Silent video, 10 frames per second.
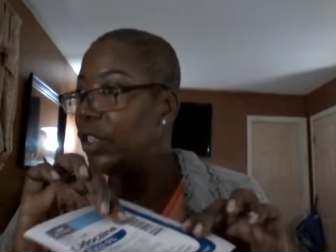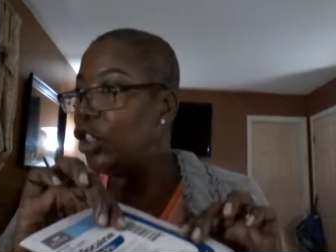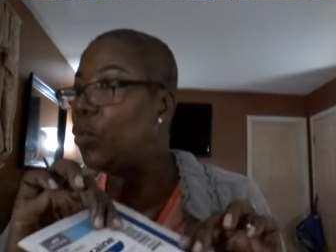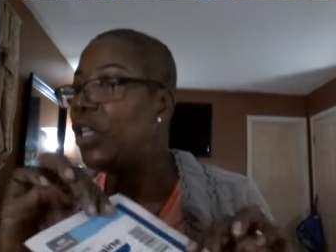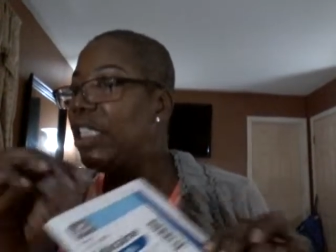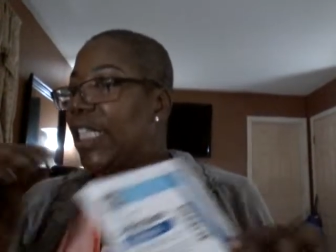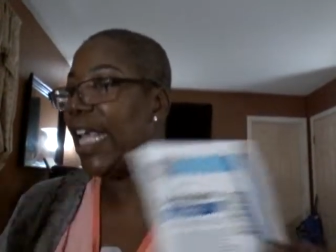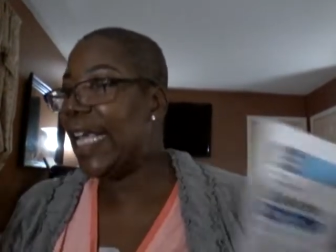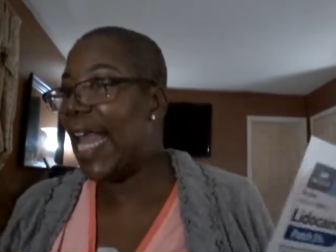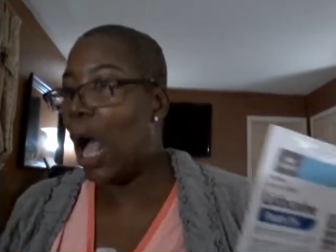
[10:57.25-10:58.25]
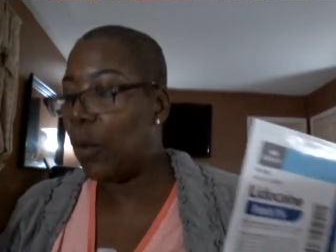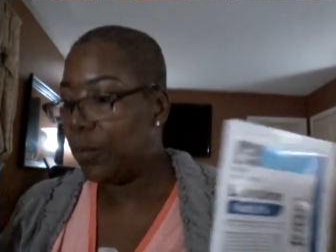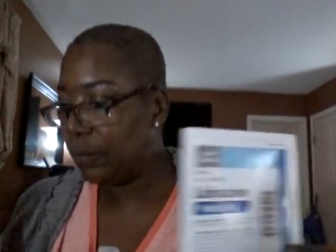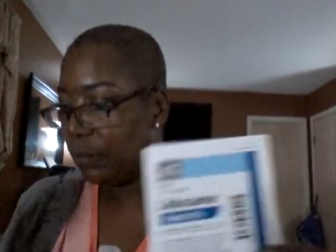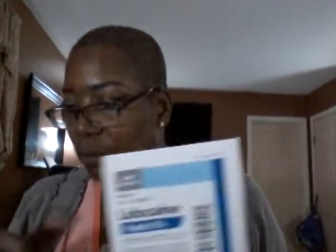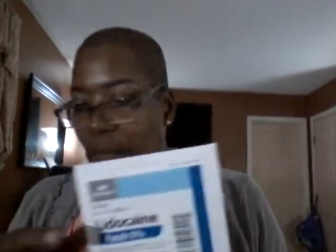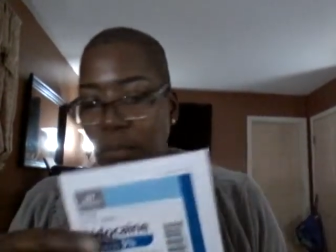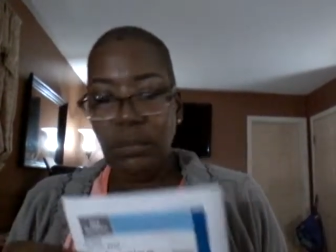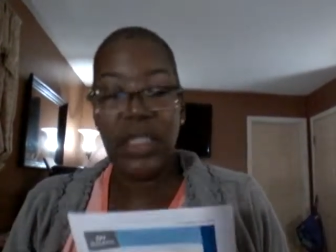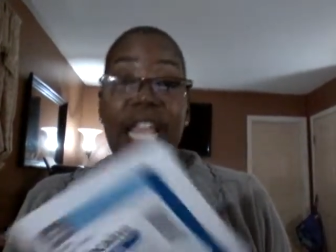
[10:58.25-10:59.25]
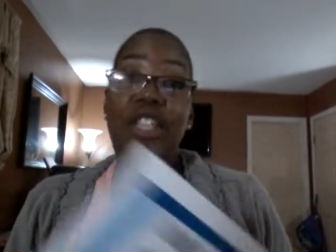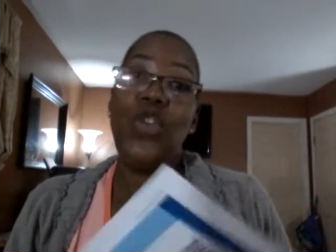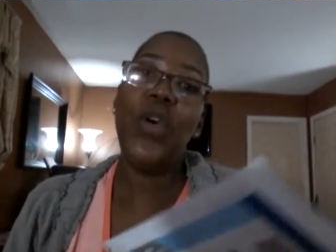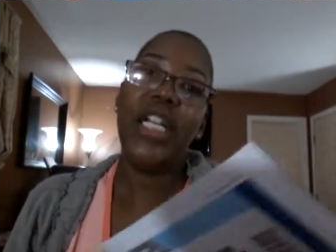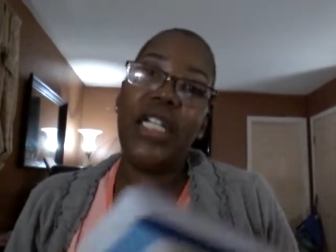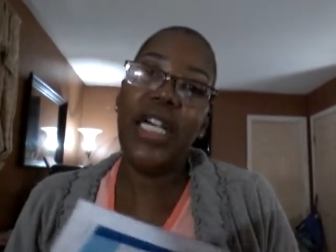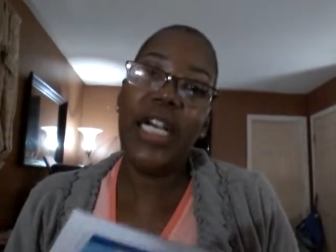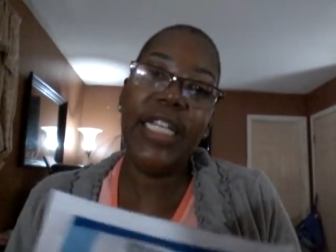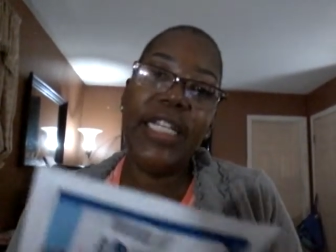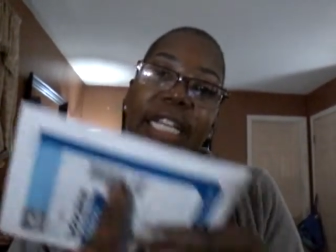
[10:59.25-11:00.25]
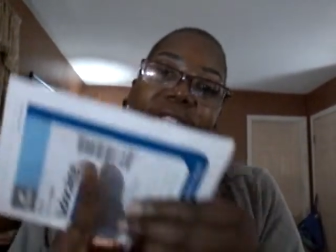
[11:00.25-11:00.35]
you want to take it out and you want to cut it